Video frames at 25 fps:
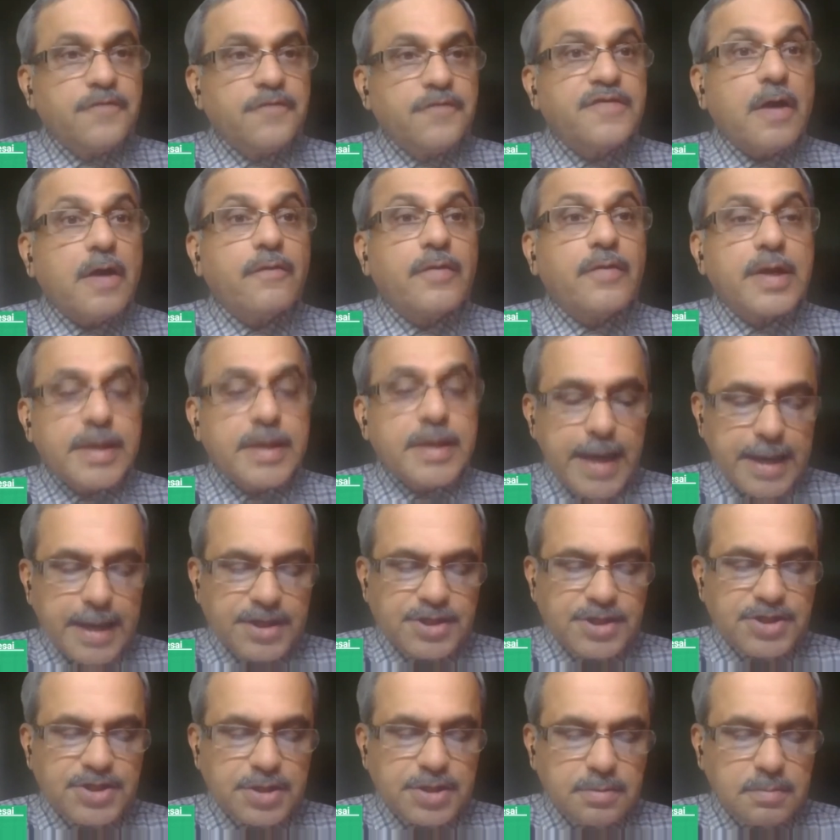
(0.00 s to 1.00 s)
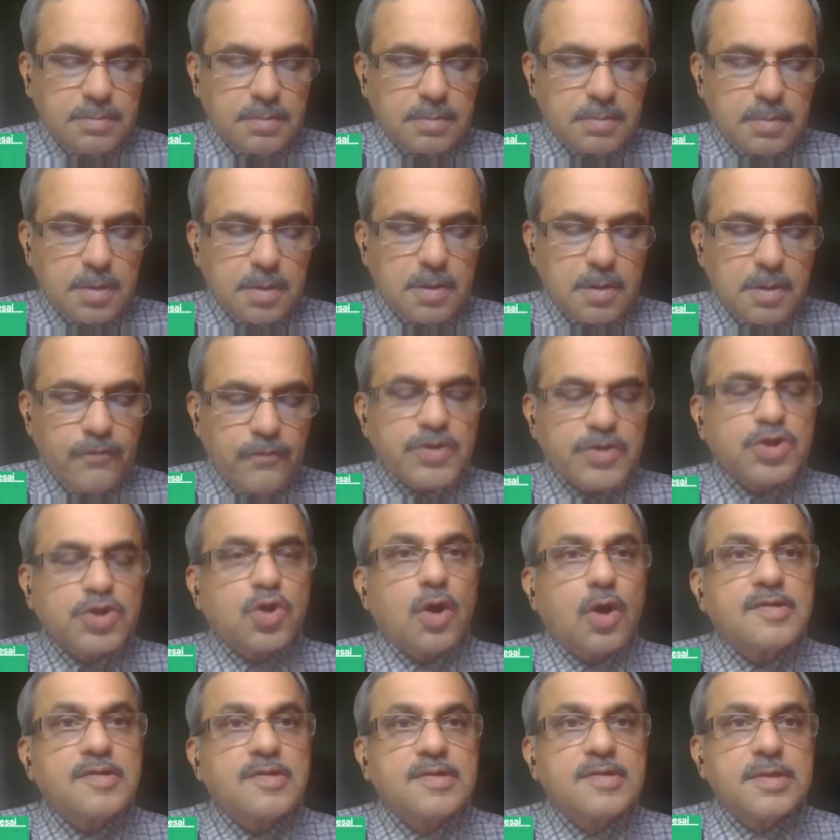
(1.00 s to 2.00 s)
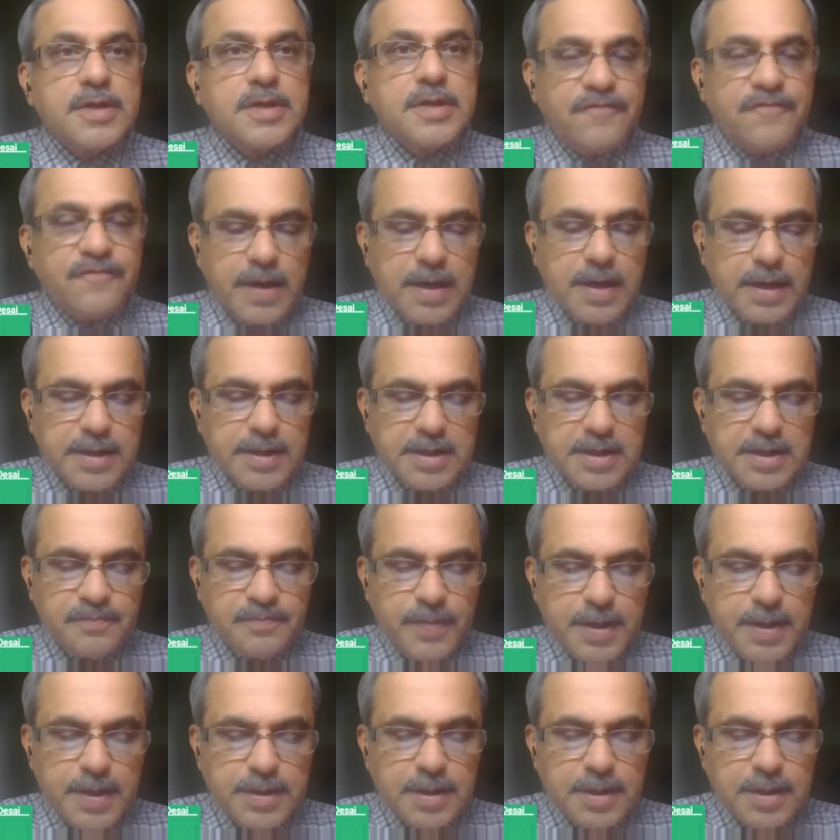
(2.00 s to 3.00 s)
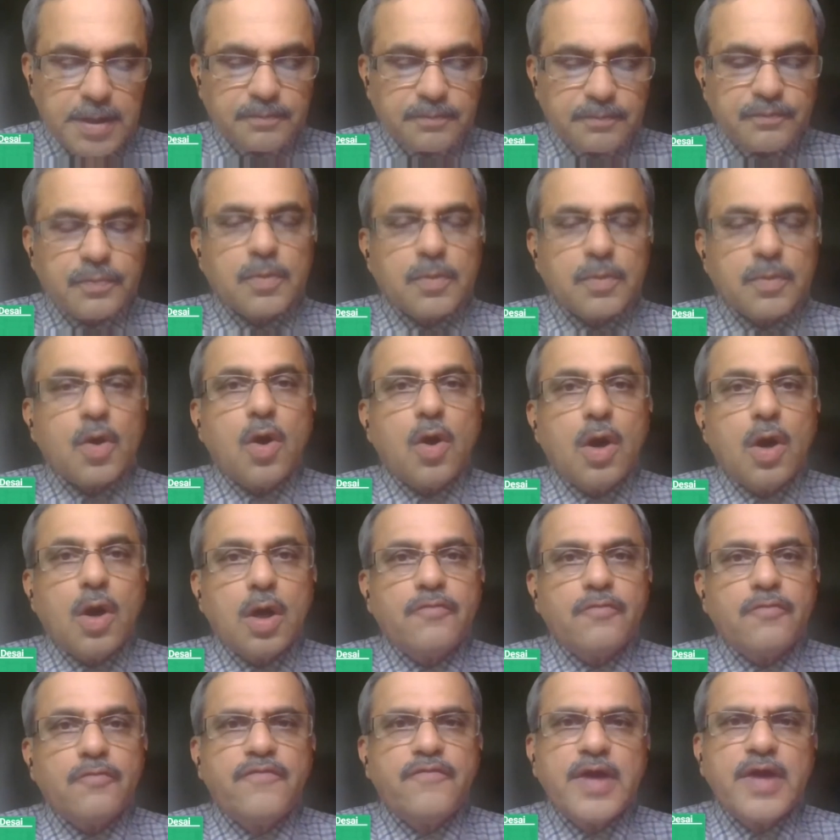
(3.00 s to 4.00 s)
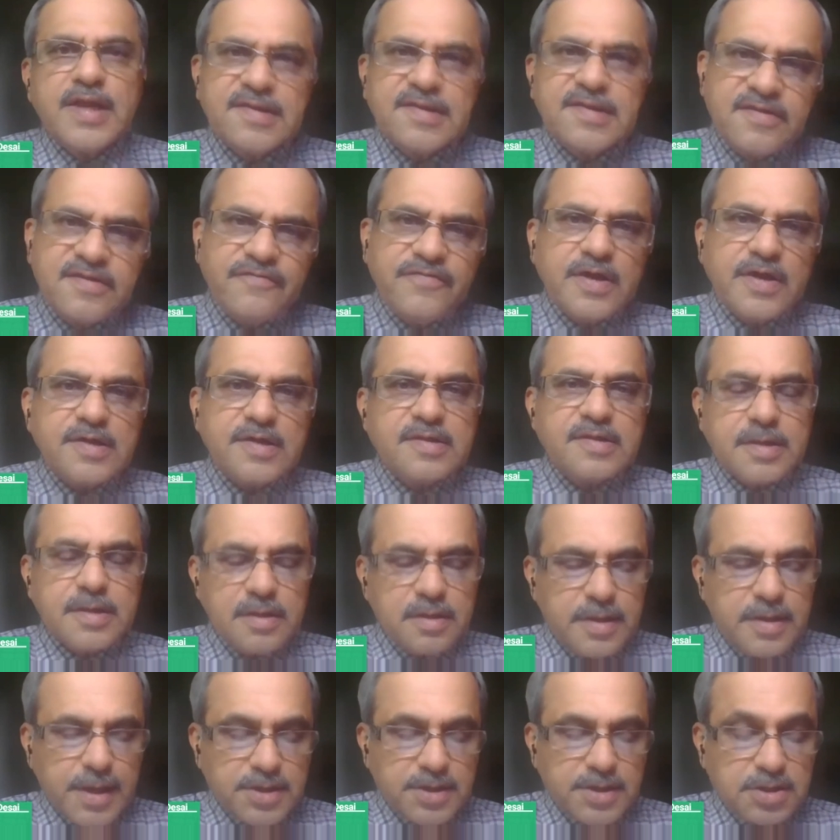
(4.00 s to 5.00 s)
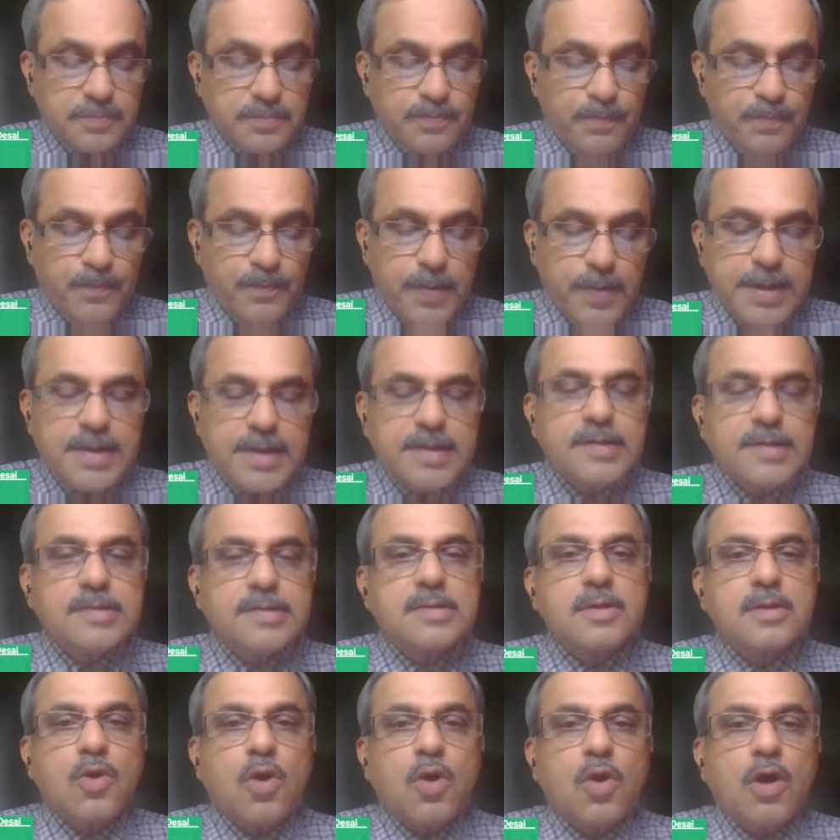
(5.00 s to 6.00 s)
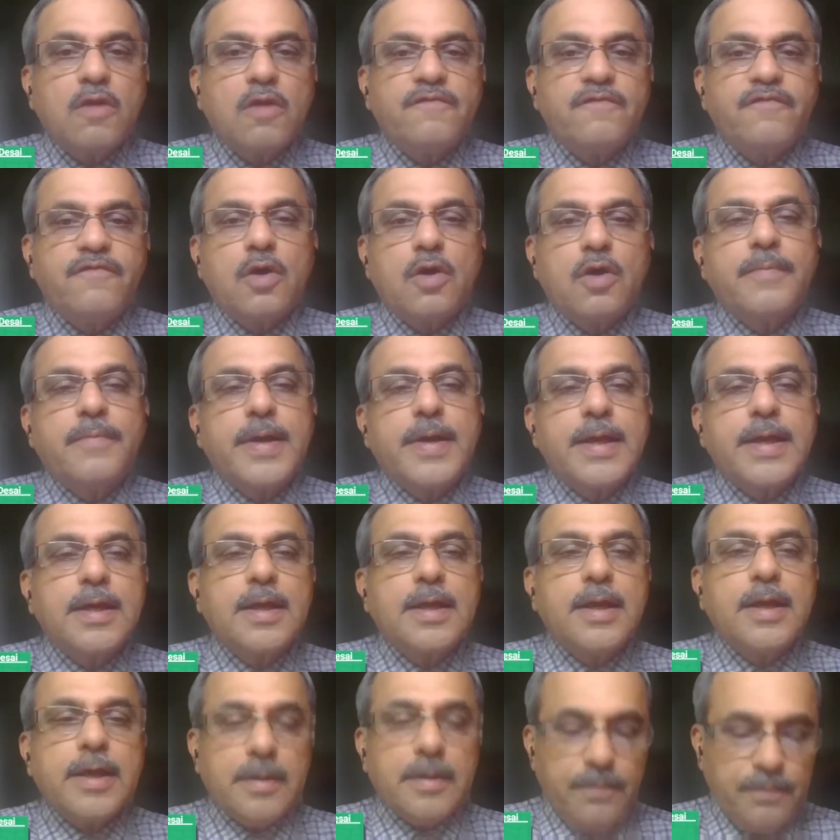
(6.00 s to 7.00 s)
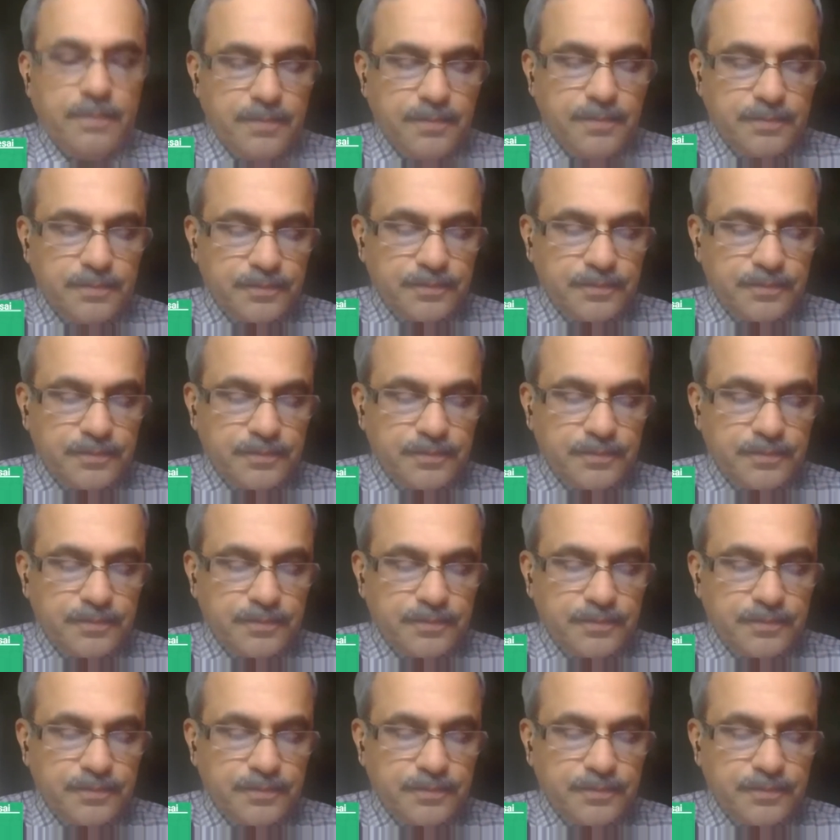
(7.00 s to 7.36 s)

If you have a reaction which causes difficulty in breathing or a very severe skin reaction, please call for medical help.